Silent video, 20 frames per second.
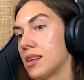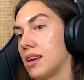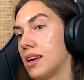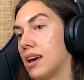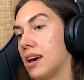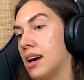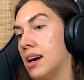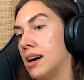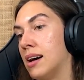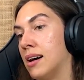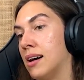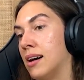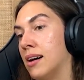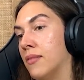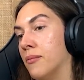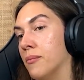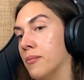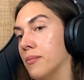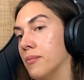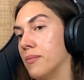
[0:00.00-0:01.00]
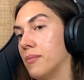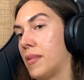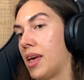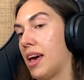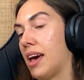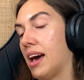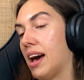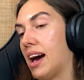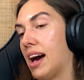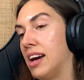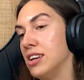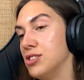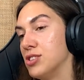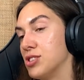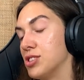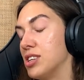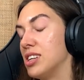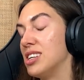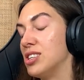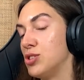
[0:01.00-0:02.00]
Um, I just
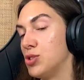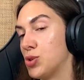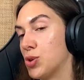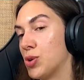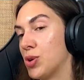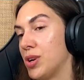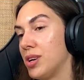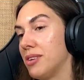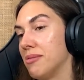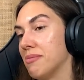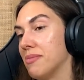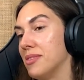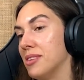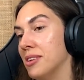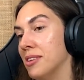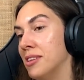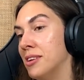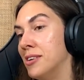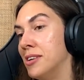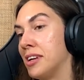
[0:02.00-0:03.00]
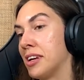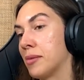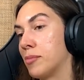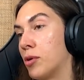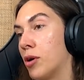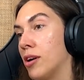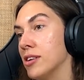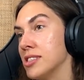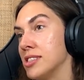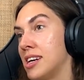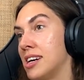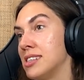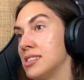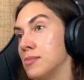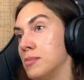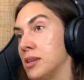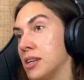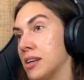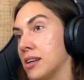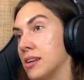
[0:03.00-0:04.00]
enjoy the learning process
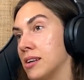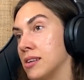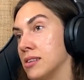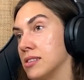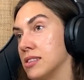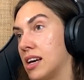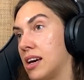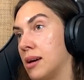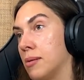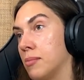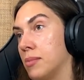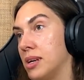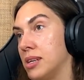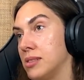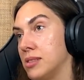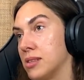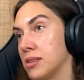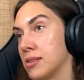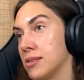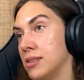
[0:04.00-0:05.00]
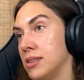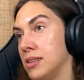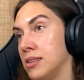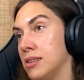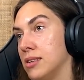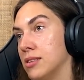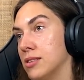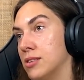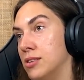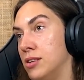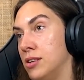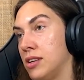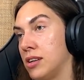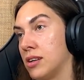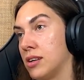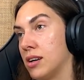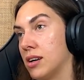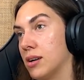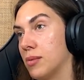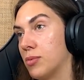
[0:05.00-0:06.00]
because I am basically
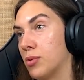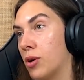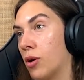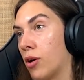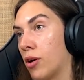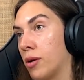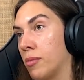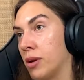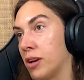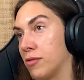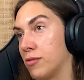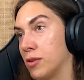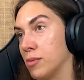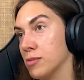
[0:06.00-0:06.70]
learning programming from